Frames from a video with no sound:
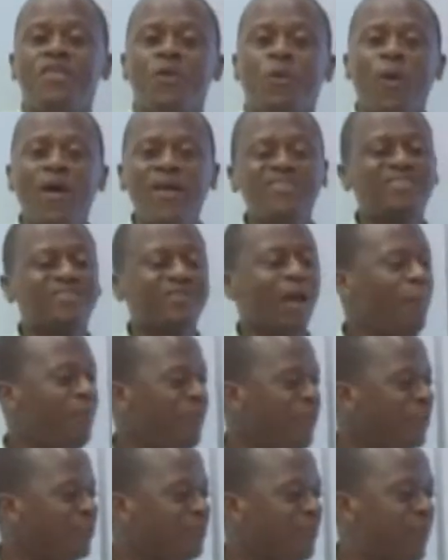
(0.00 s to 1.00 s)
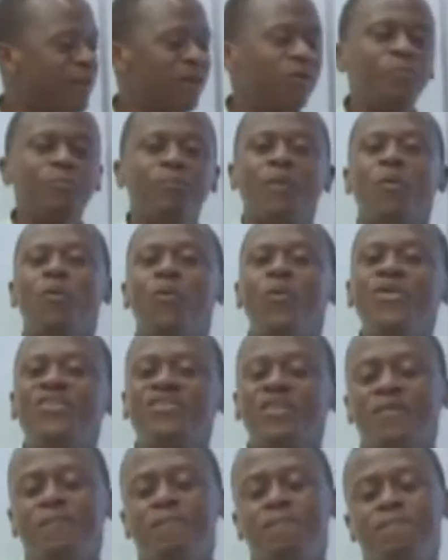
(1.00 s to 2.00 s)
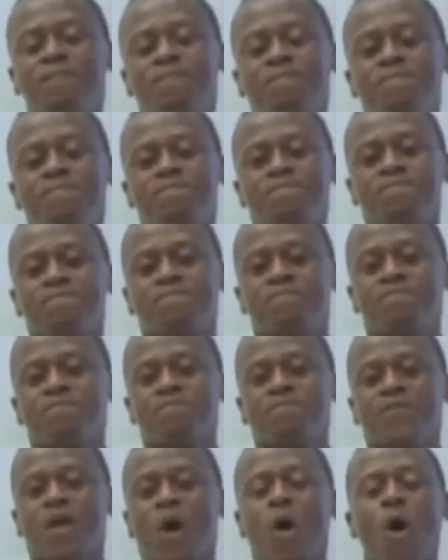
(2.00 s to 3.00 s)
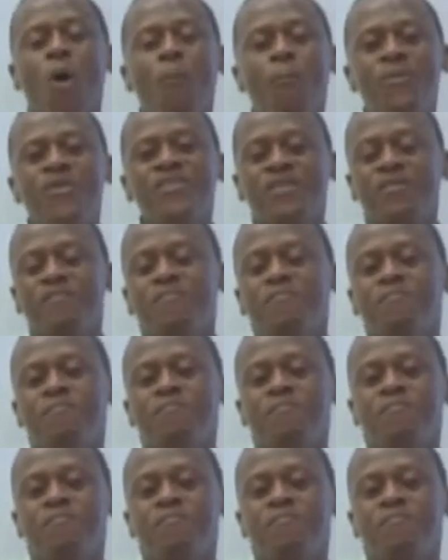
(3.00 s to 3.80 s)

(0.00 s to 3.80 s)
The way something is being written or printed.